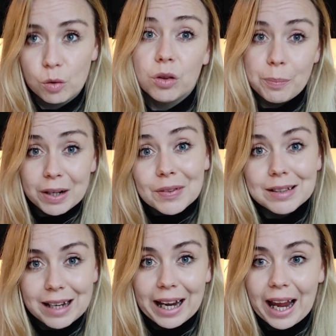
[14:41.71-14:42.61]
or the bit of the
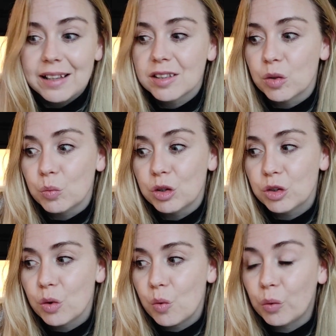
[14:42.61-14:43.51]
staircase that
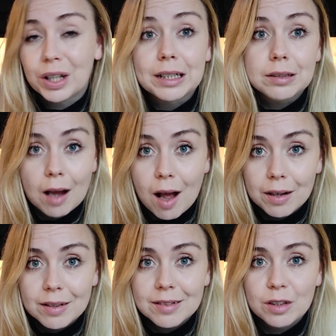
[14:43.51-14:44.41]
was already done.